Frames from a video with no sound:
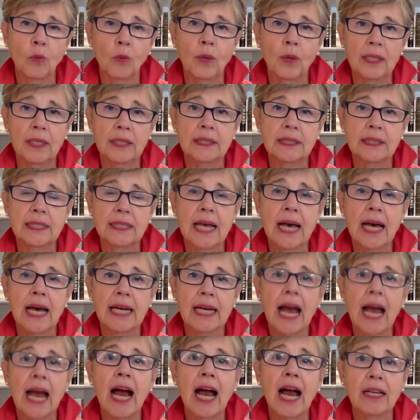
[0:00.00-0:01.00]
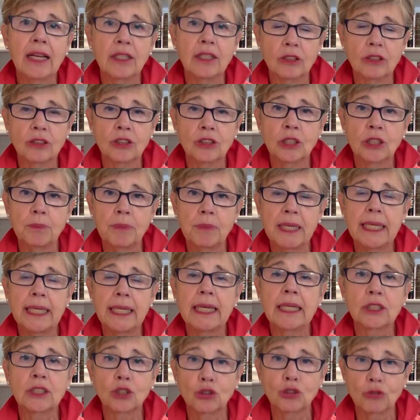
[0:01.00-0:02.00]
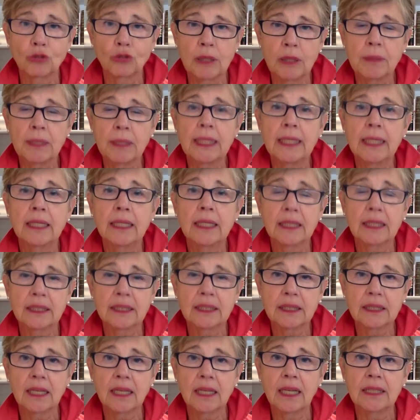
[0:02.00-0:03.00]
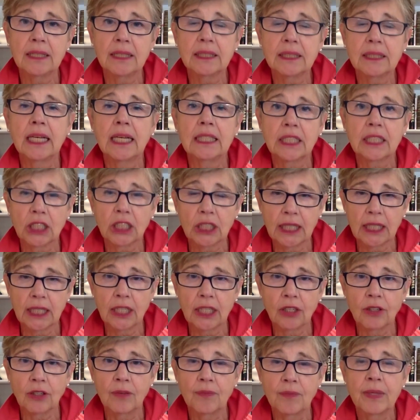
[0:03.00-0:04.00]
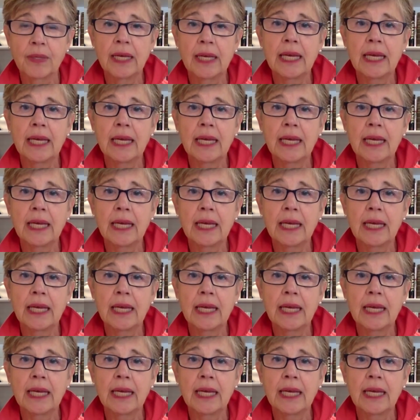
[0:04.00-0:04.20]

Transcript: was that I learned to be extremely concise and clear